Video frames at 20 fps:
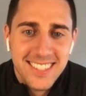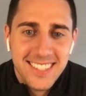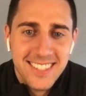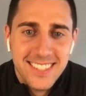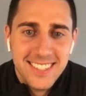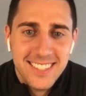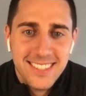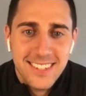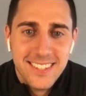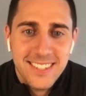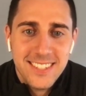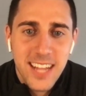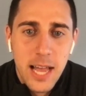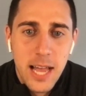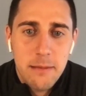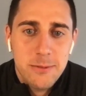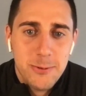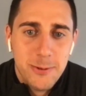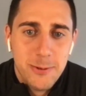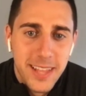There's, there's
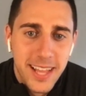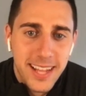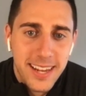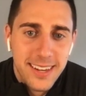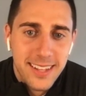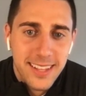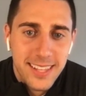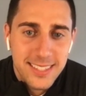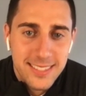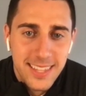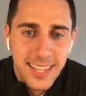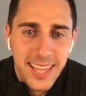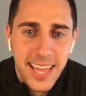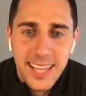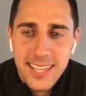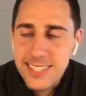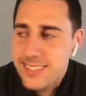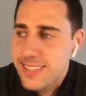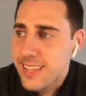times where that is the case.